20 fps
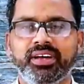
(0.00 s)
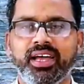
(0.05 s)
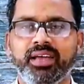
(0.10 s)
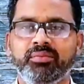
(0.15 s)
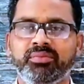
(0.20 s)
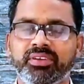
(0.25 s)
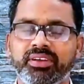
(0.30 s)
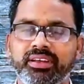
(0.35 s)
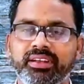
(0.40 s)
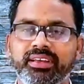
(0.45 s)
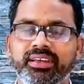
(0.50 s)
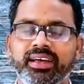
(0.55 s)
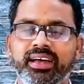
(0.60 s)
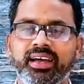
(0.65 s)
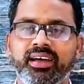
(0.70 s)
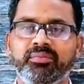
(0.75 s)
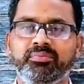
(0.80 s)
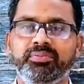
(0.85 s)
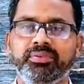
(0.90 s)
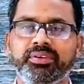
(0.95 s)
I am really
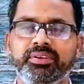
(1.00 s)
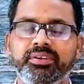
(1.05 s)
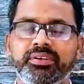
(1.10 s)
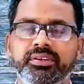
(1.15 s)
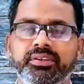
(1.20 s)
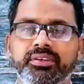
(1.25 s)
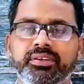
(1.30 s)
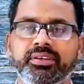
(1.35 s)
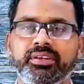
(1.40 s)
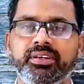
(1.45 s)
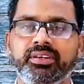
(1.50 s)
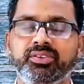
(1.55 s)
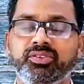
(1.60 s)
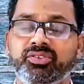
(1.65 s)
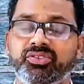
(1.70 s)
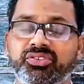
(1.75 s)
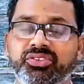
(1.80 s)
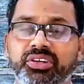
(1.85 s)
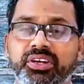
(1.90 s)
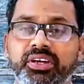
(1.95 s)
happy
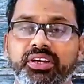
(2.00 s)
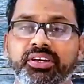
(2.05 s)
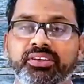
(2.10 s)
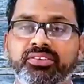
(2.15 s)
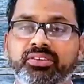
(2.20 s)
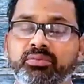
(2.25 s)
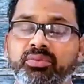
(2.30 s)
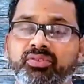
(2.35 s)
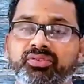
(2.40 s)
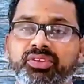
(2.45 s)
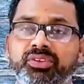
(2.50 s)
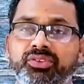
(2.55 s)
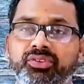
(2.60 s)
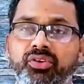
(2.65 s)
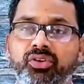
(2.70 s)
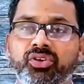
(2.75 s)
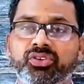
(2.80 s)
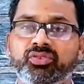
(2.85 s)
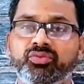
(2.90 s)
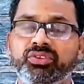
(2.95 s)
to share some of the
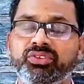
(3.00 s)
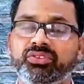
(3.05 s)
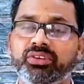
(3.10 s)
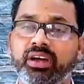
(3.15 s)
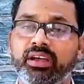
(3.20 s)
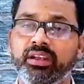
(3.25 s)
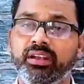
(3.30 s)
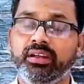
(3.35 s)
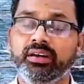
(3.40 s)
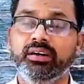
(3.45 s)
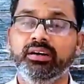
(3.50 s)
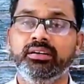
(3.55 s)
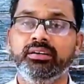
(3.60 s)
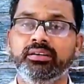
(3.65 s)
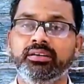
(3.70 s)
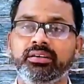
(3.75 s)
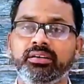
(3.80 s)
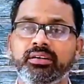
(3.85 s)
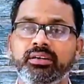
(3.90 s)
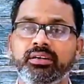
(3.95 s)
thoughts which I
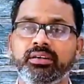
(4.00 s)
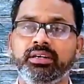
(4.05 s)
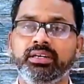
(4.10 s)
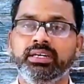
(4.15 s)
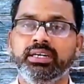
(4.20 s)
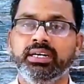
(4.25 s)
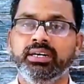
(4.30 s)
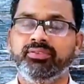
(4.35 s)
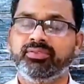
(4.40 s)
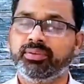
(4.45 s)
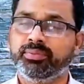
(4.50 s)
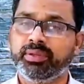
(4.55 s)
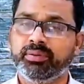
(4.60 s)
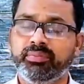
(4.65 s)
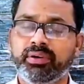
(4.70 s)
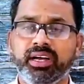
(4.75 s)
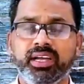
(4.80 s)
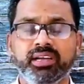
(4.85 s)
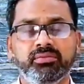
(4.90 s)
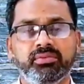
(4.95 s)
learned from
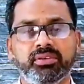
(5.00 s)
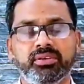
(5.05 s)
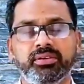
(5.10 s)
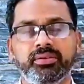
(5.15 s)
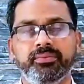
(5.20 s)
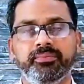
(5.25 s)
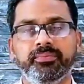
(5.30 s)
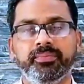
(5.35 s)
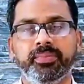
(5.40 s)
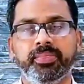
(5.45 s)
the Bible.